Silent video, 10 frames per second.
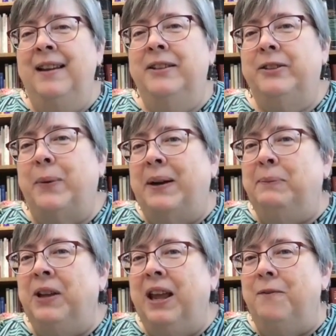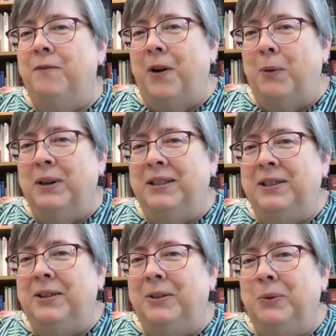So I'm looking forward
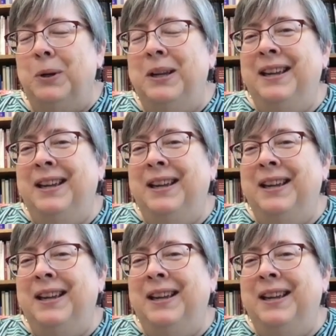to